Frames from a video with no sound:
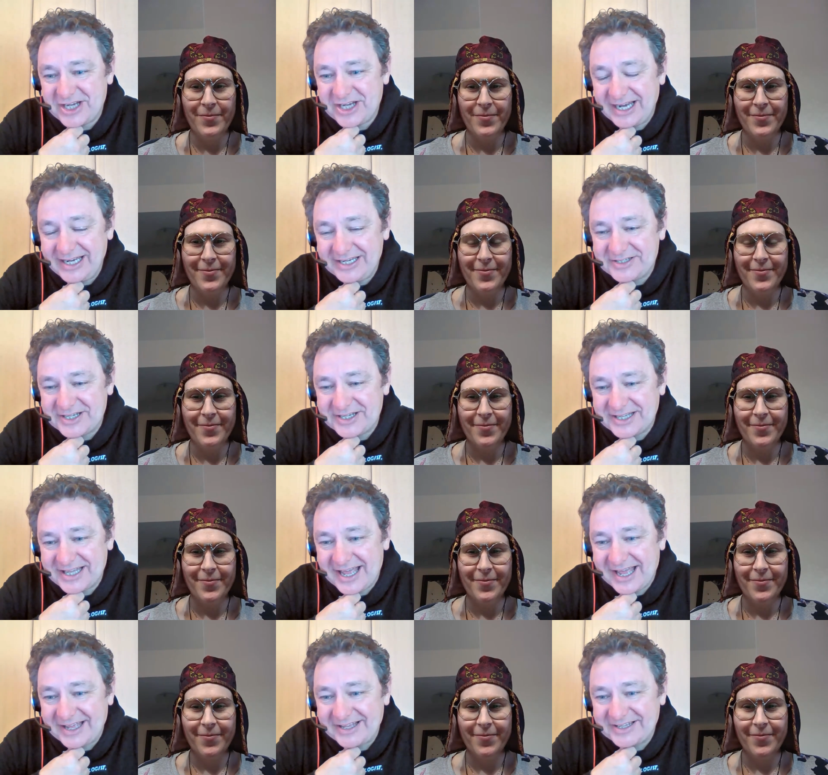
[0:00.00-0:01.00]
Speaker 1: challenging
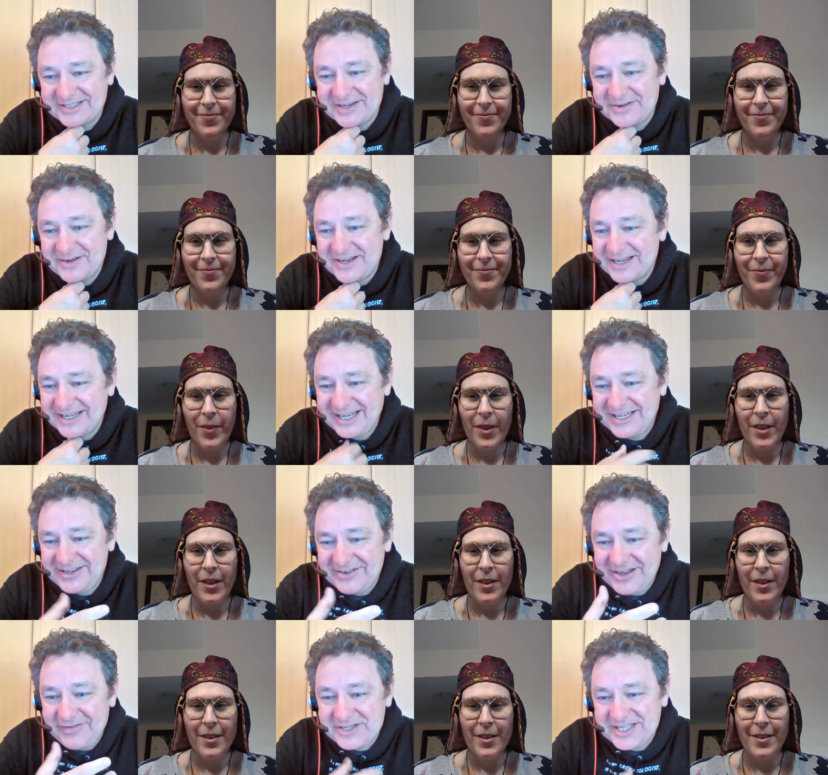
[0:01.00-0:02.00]
that. So, can you
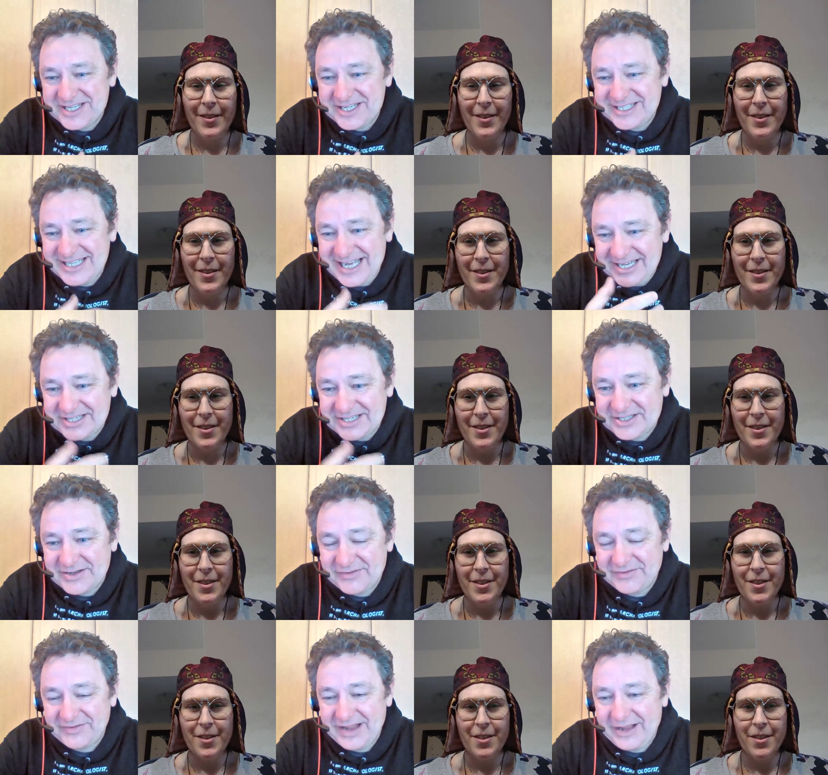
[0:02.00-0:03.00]
give us a sense
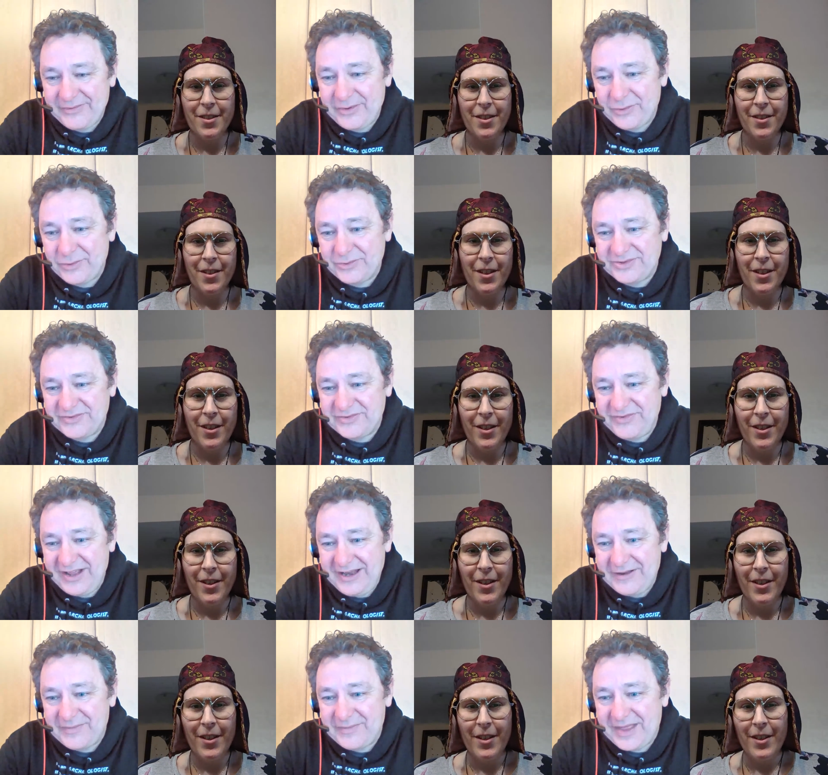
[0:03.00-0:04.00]
of how it all
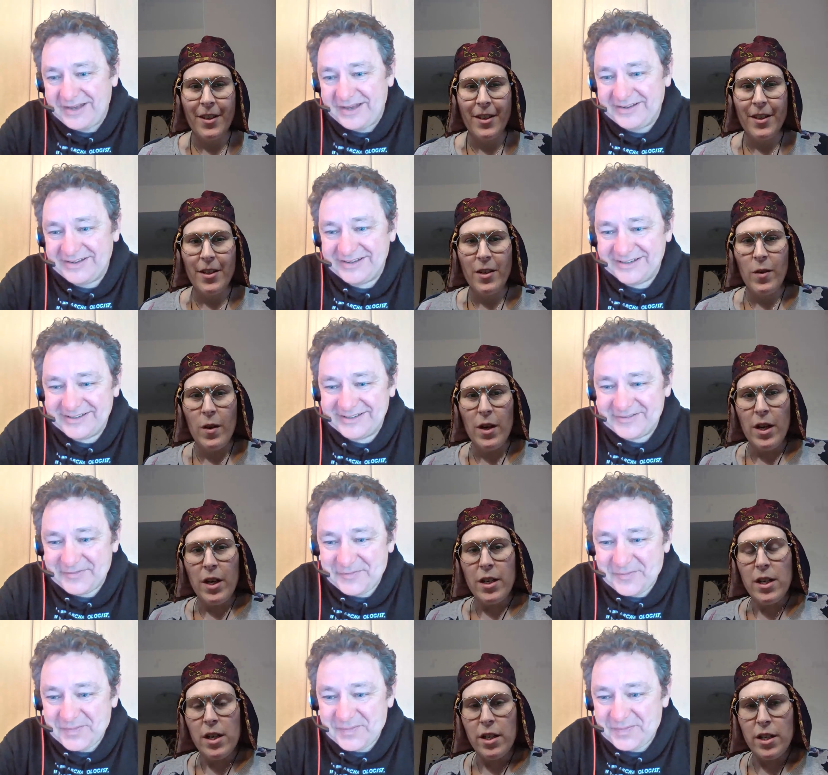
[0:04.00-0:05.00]
developed then?
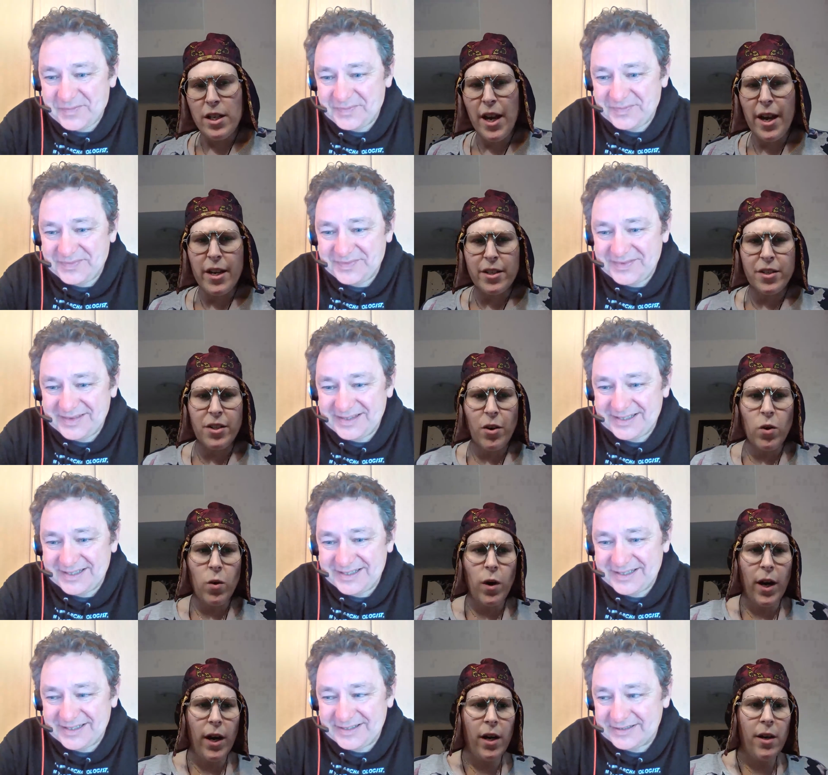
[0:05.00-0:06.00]
Yeah,
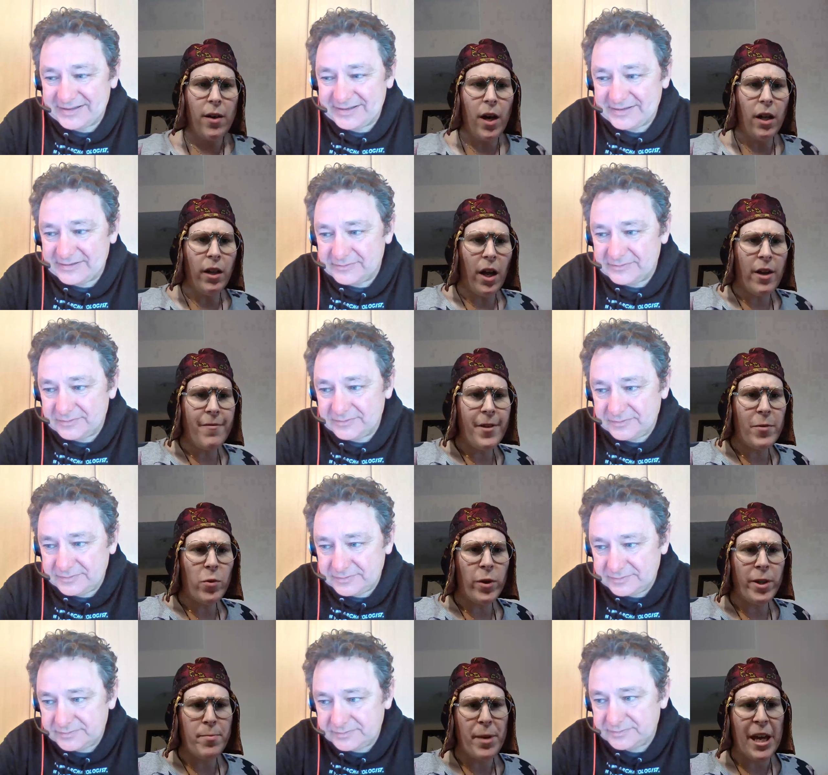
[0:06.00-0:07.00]
so
Speaker 2: uh, a lot of it
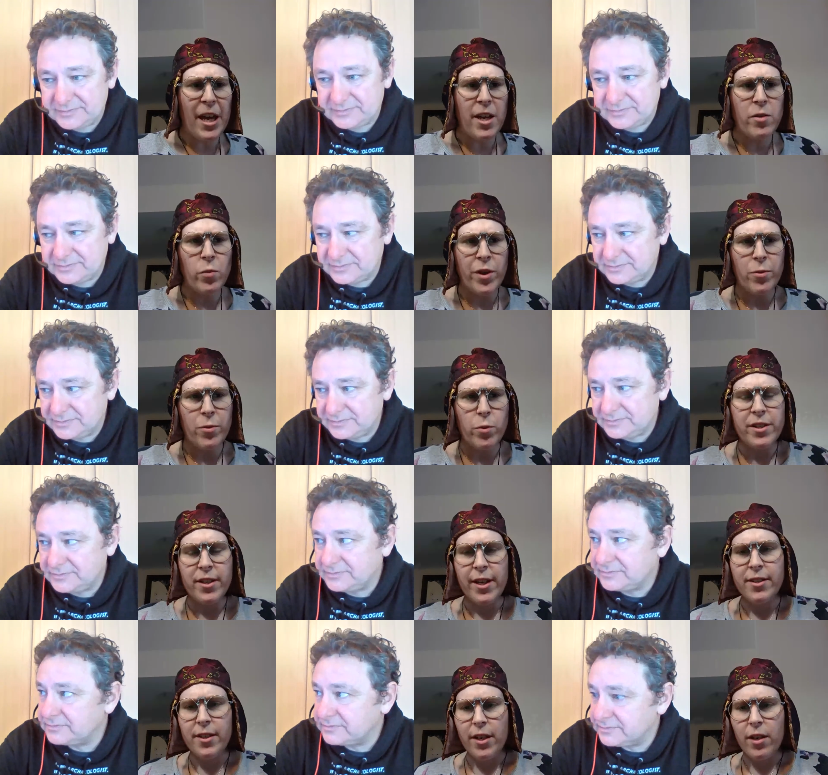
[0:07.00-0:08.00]
really began with
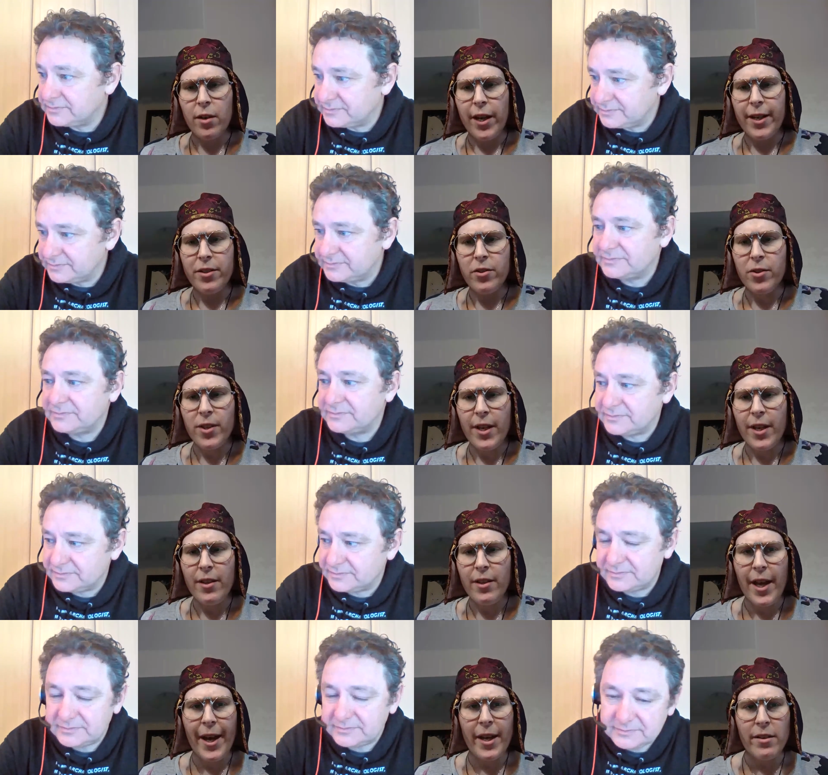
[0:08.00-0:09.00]
reassessing, as you said,
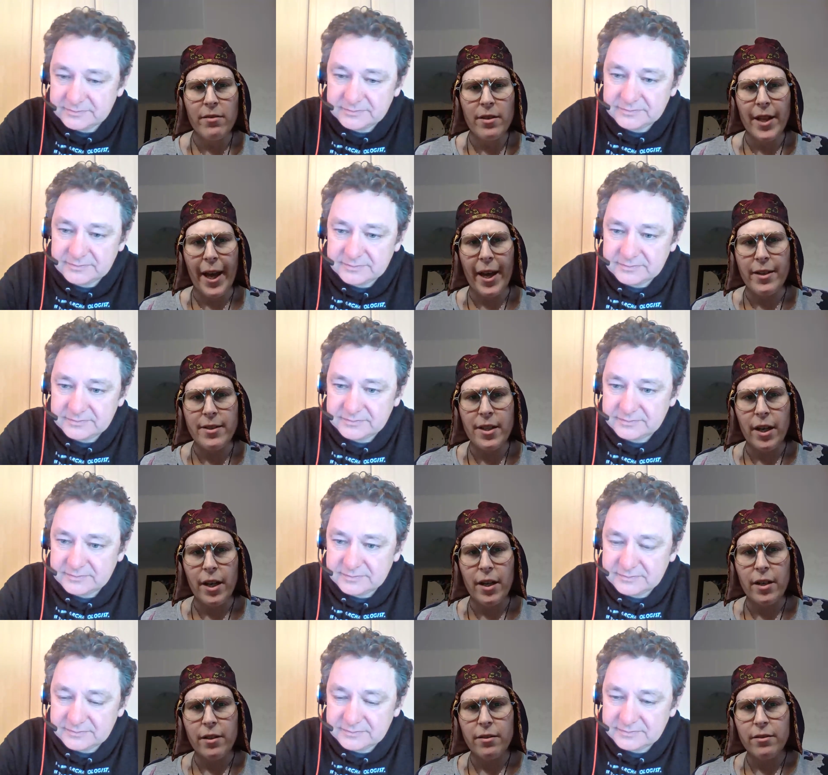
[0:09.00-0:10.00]
that that
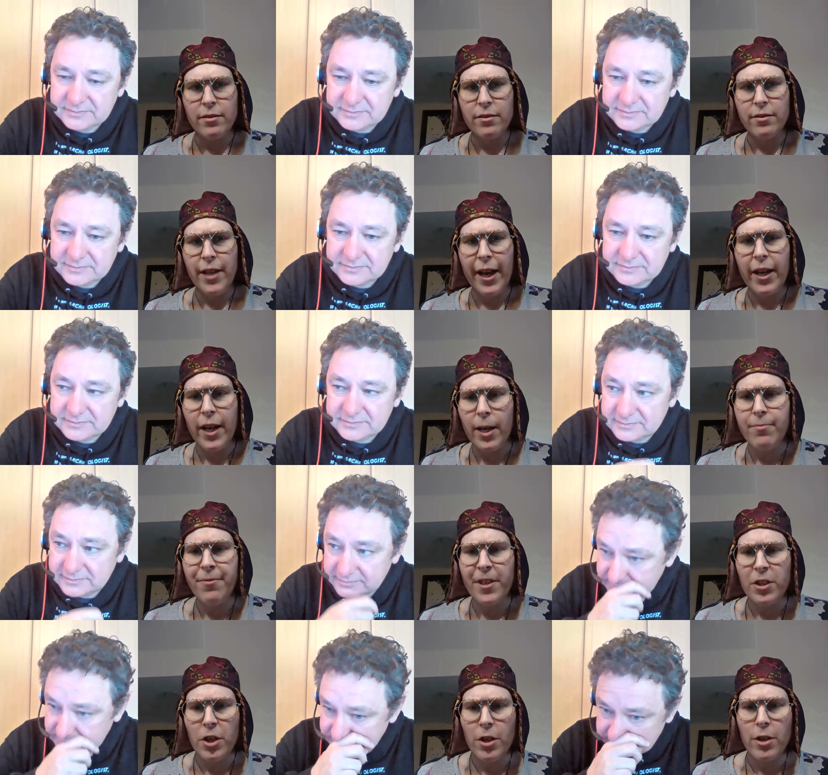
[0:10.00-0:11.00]
uh, that
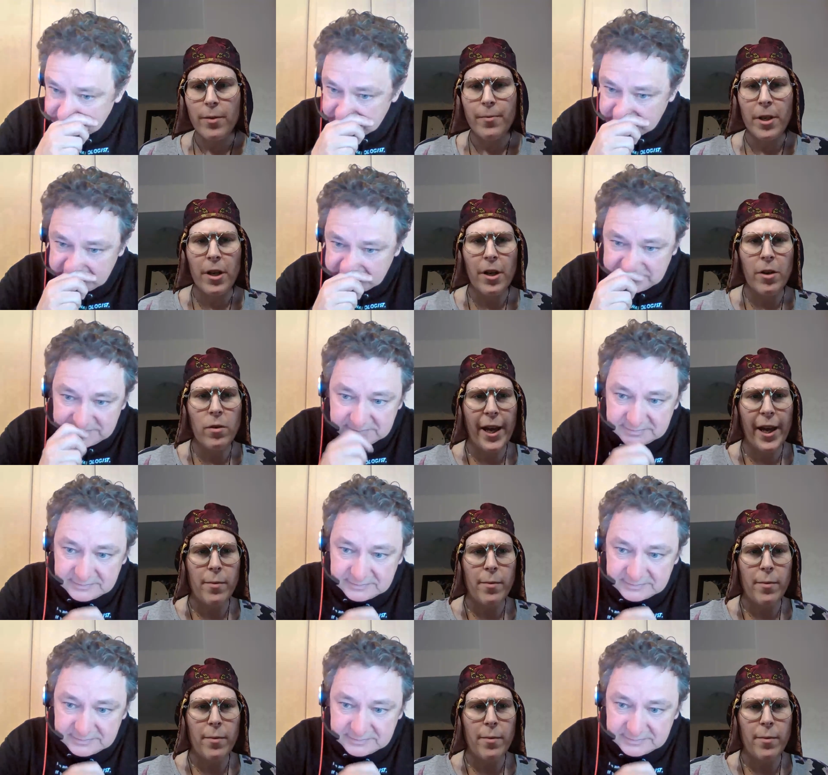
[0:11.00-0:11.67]
comfy term, you know,